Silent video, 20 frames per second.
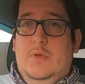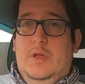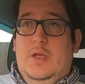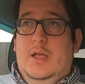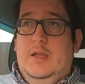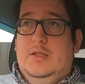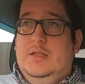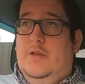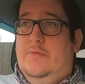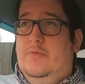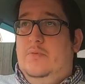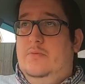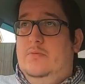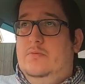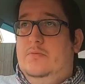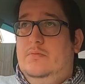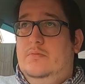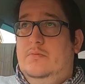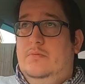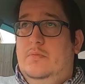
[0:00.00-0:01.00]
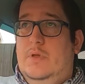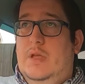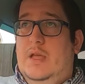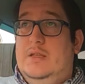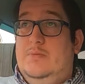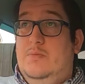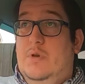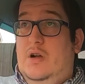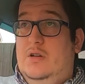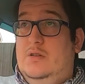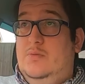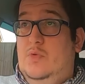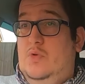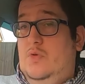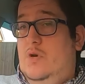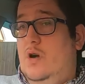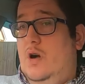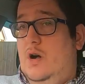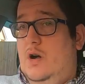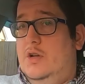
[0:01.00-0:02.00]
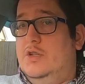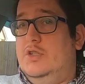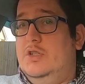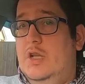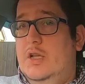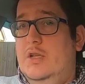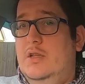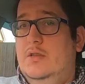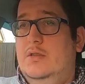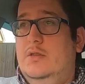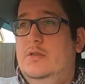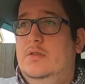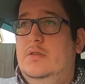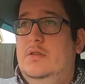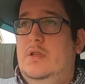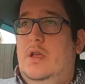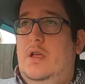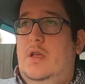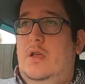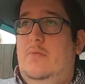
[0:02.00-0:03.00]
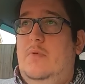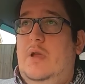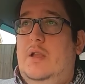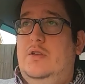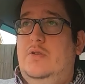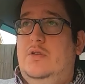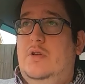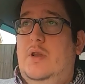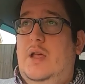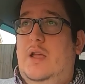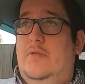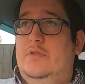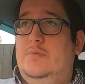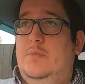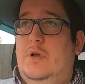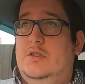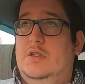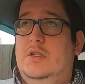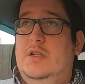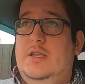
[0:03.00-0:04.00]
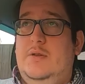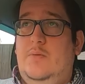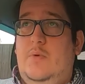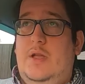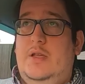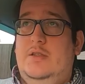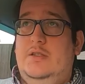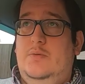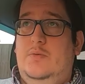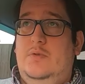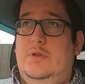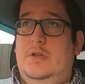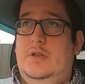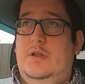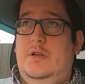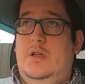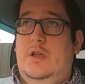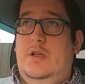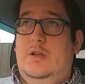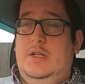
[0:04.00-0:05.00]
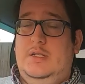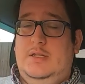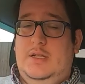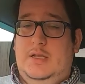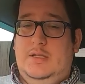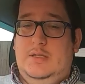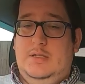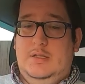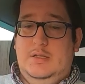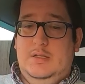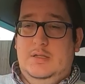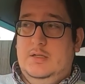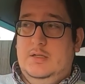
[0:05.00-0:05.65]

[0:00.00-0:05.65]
except from it's marked more harshly, and you don't have as much leeway as you would in a learner test.